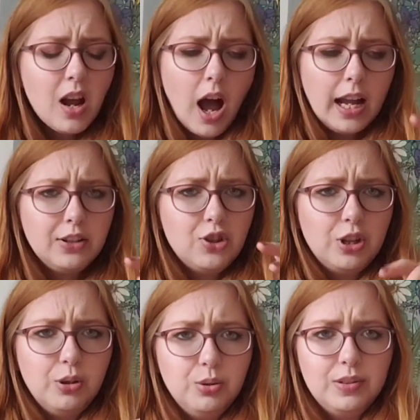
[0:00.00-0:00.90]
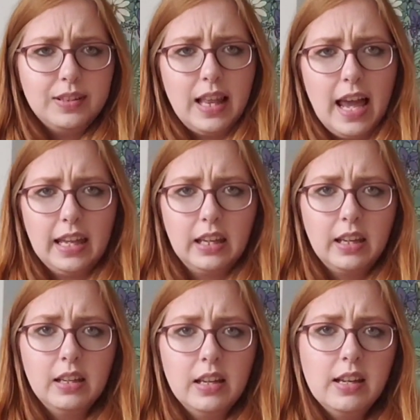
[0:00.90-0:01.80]
I choose like
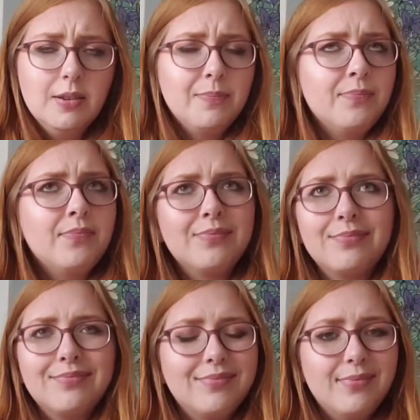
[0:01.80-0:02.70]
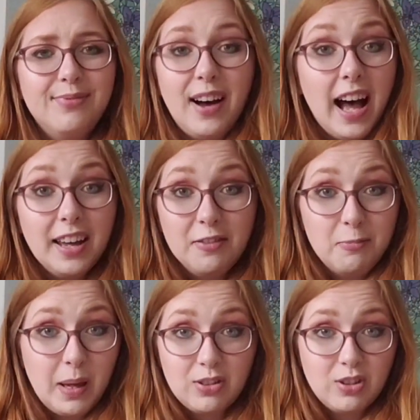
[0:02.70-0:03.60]
5
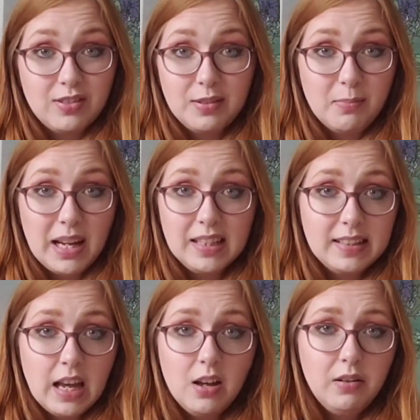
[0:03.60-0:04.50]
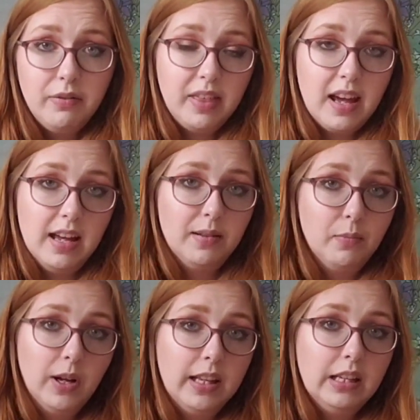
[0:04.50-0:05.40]
pictures of myself that I'm
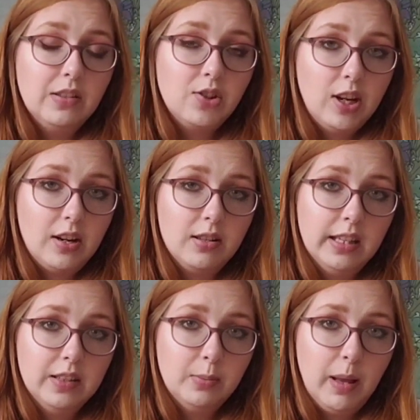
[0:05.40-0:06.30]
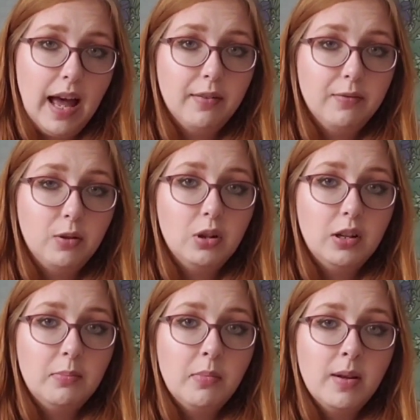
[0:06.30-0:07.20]
willing to share on this
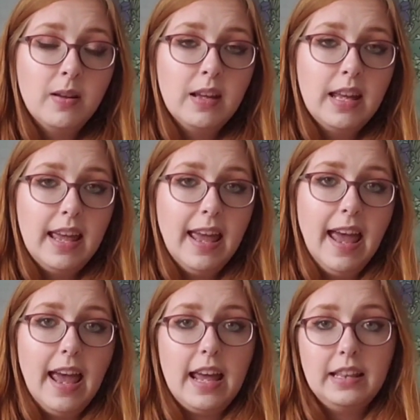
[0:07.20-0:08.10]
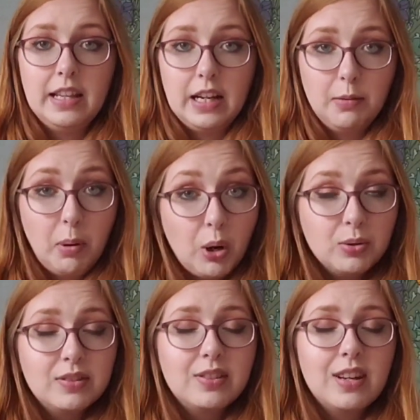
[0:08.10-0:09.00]
platform, and then I
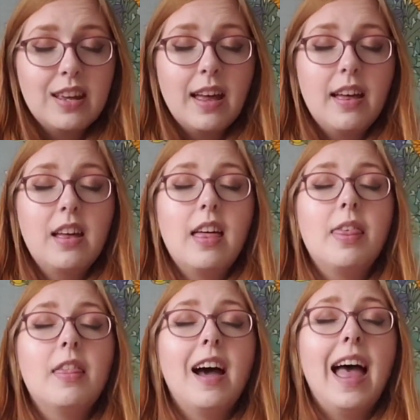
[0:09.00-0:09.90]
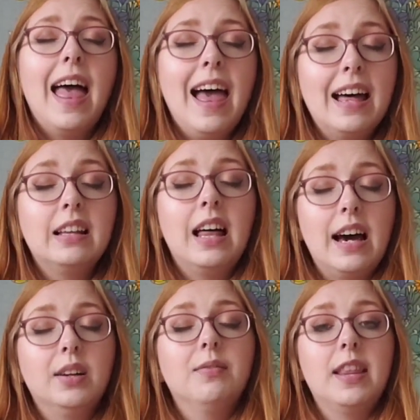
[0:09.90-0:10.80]
post the hell
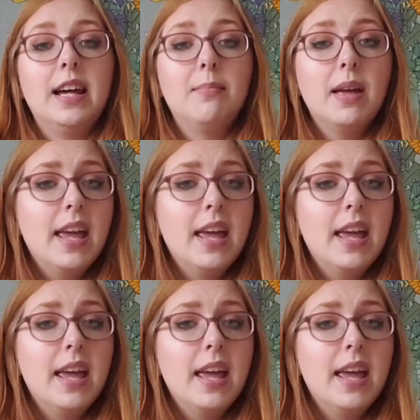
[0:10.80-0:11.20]
out of them